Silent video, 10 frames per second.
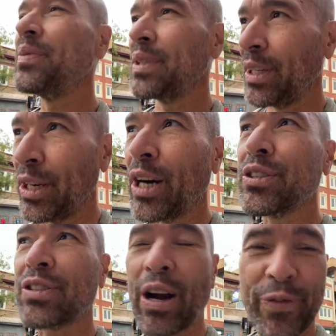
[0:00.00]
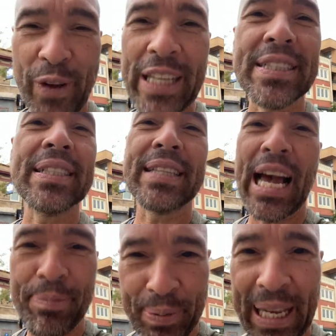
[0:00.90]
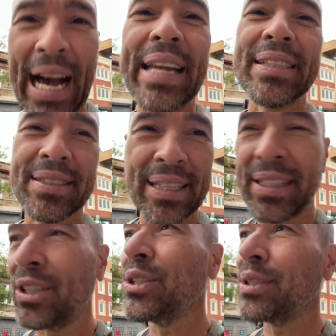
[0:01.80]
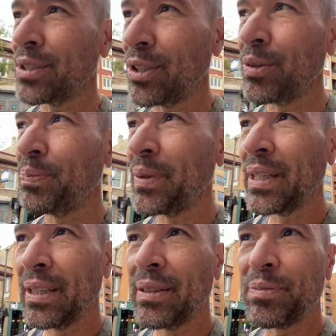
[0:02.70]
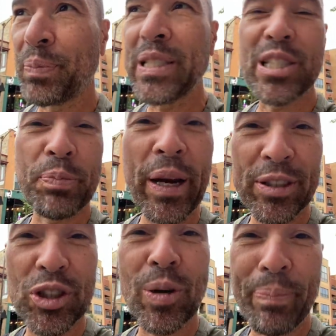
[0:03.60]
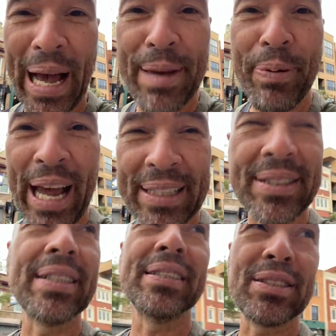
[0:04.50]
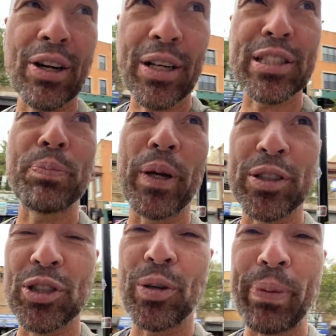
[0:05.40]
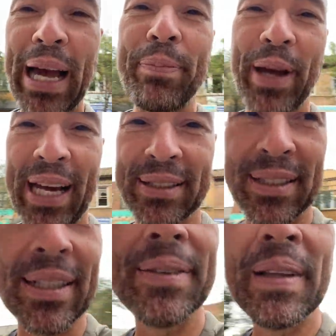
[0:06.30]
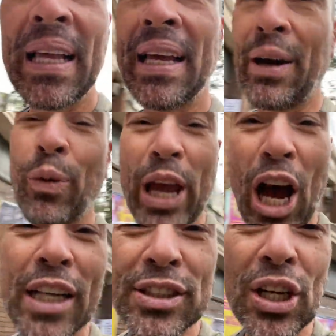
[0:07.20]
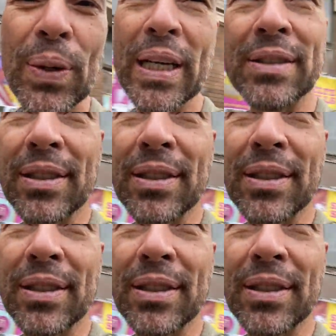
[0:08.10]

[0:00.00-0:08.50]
you know, start facing that. Be honest that you you been spiritual bypassing. It's called spiritual bypassing. And we all do it